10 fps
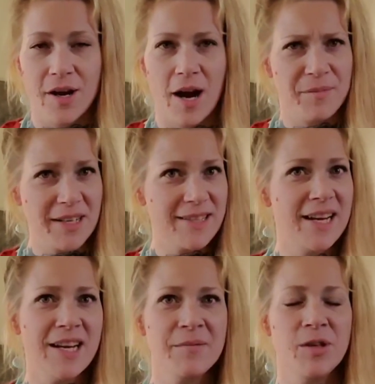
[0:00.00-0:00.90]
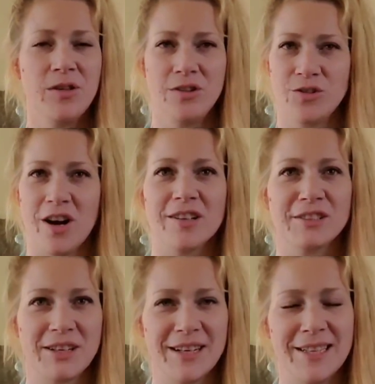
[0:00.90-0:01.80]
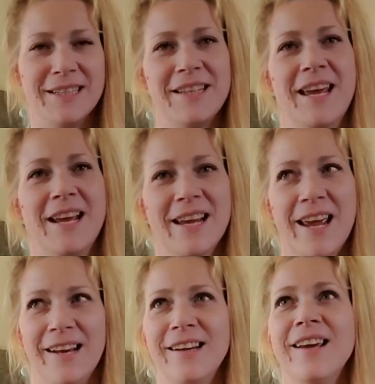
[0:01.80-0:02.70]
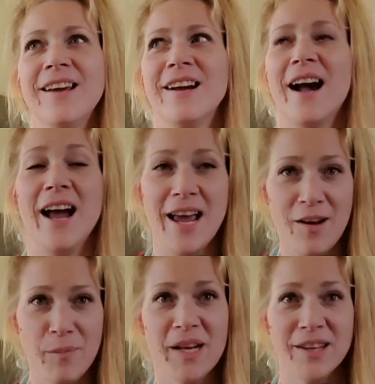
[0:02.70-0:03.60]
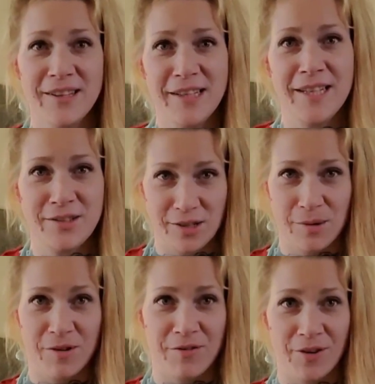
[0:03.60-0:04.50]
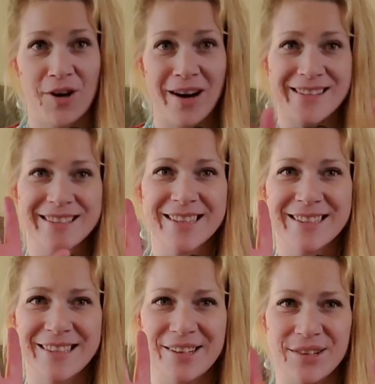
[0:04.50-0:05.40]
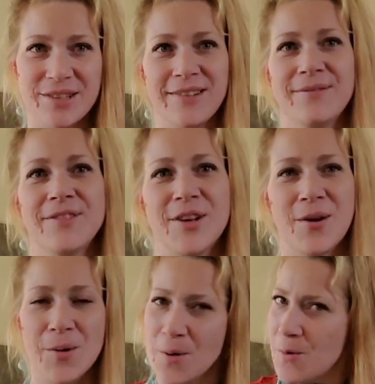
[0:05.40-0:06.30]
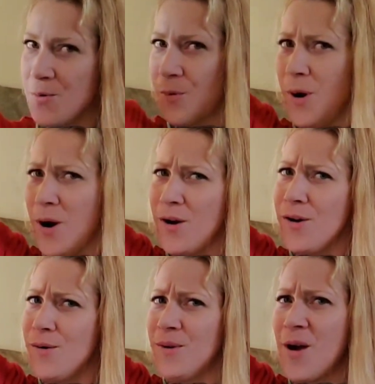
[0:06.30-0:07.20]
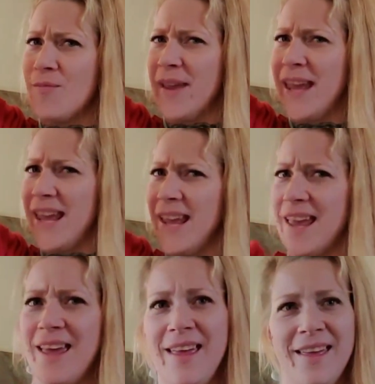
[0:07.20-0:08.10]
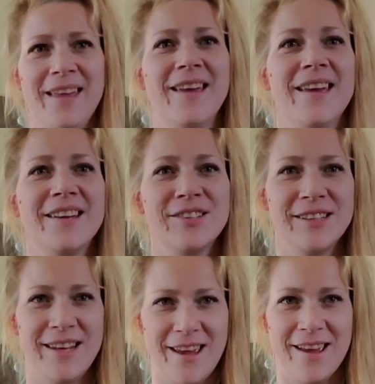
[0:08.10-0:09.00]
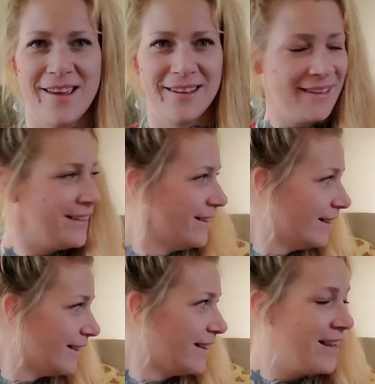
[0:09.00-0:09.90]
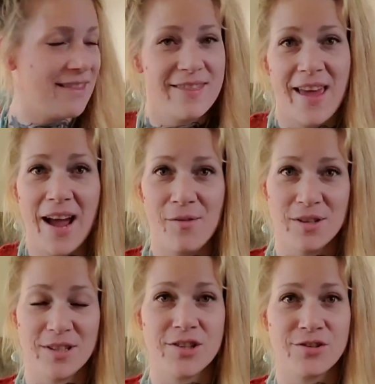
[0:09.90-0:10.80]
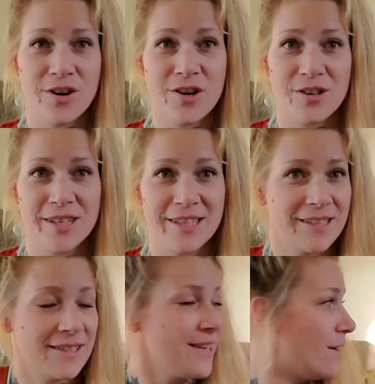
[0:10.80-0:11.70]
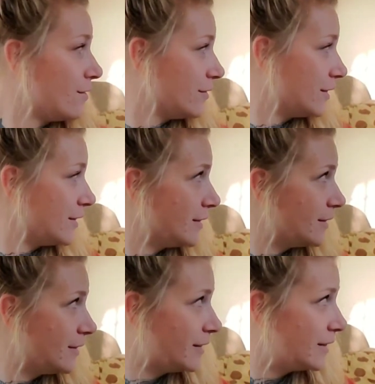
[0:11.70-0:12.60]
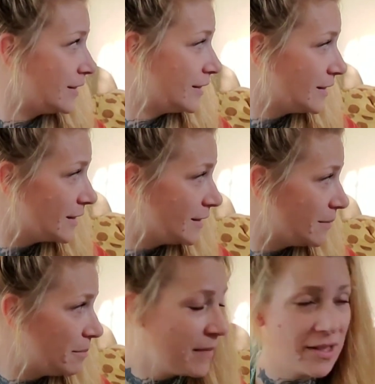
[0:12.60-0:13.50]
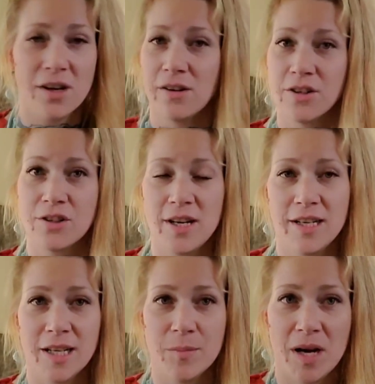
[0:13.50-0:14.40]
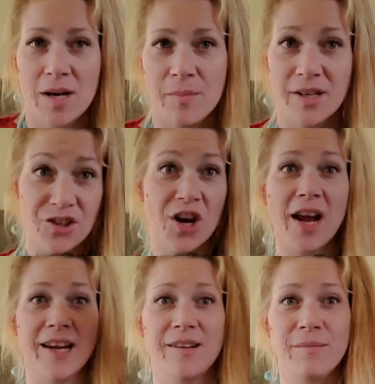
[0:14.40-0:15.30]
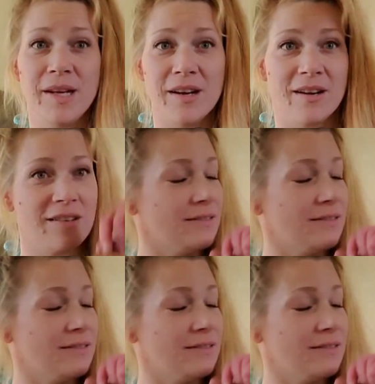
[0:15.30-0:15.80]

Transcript: I'm not saying I'm using drugs or anything, and I have been clean and sober for 6 years. So, woo, go me. Yeah, that was a struggle in itself. My daughter's trying to get behind my giant mirror.